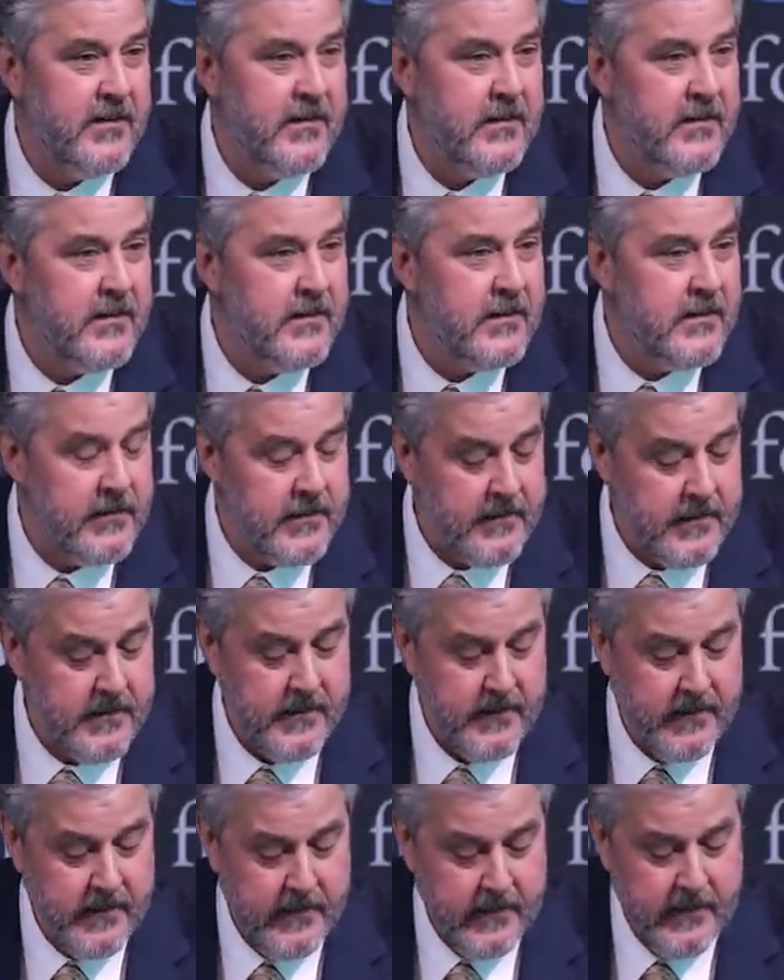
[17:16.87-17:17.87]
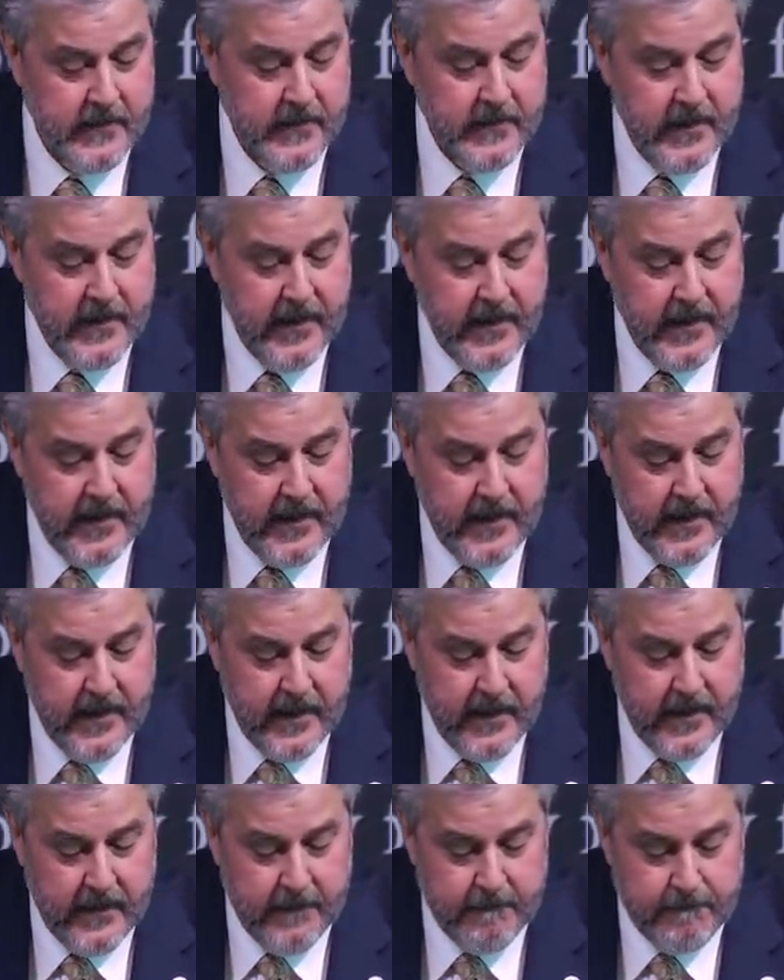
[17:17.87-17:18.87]

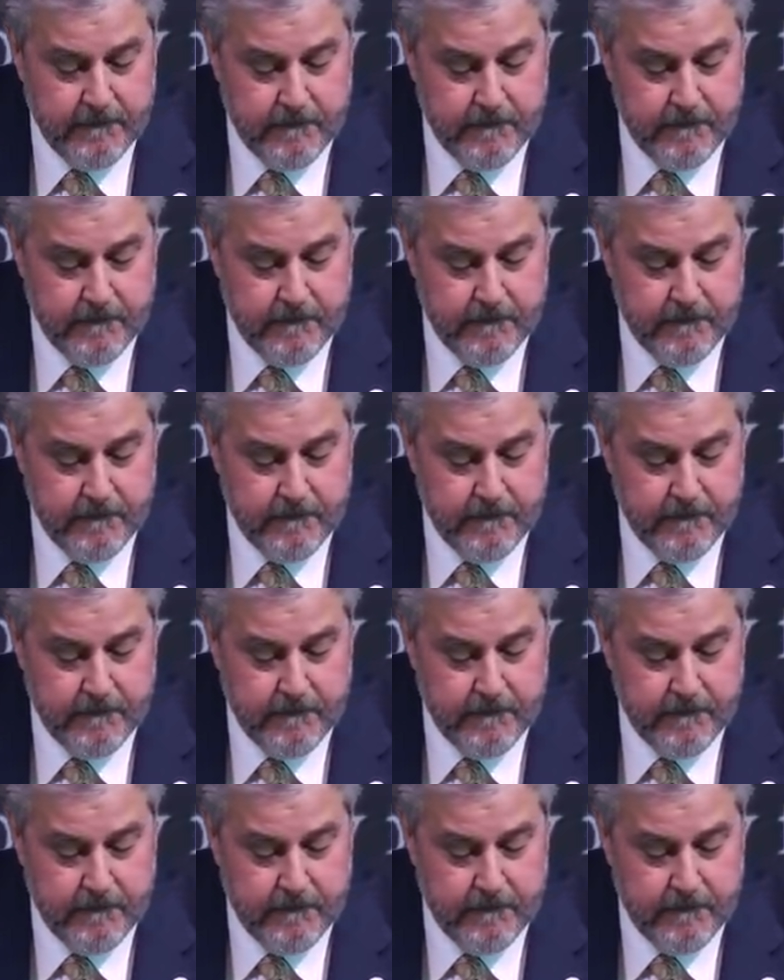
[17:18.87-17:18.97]
No one is speaking in this clip.